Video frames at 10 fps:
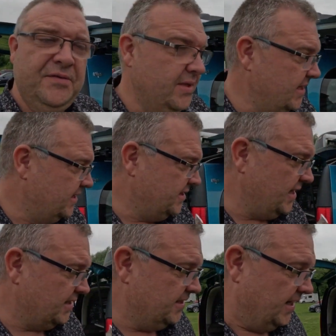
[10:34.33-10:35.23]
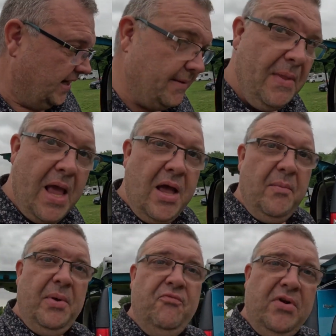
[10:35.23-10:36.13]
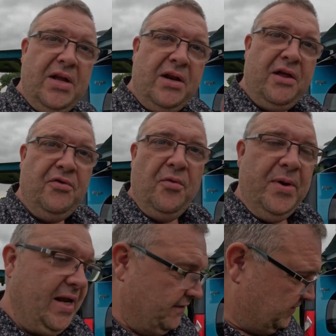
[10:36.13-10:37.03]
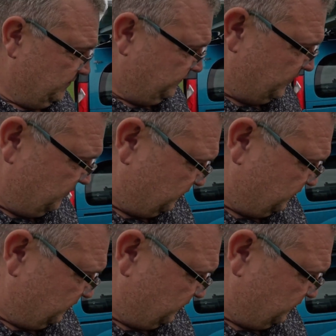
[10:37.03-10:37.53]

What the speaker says: 20 to 6 nearly. But Rick and I thought we'd have some food